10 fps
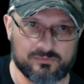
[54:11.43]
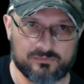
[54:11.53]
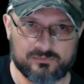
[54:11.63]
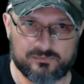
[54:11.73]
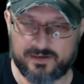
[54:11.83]

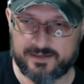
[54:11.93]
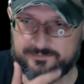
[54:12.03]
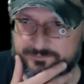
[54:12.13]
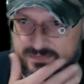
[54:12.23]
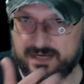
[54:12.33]
right?
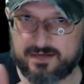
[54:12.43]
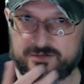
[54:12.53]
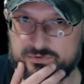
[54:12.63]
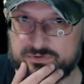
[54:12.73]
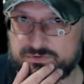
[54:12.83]

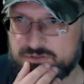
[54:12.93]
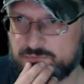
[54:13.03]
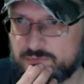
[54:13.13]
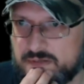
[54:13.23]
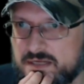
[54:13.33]
.222.
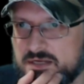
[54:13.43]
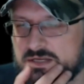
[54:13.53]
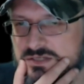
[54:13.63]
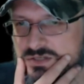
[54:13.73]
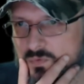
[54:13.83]

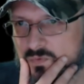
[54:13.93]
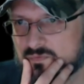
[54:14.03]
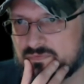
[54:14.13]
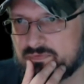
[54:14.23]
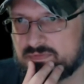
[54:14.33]
So
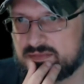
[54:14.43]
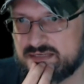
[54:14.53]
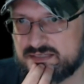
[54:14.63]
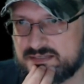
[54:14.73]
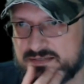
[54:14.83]

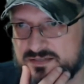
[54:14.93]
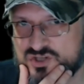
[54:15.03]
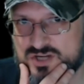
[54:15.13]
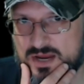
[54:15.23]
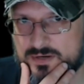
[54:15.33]
these
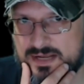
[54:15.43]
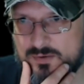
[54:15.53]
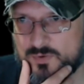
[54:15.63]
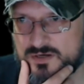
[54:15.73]
share a network.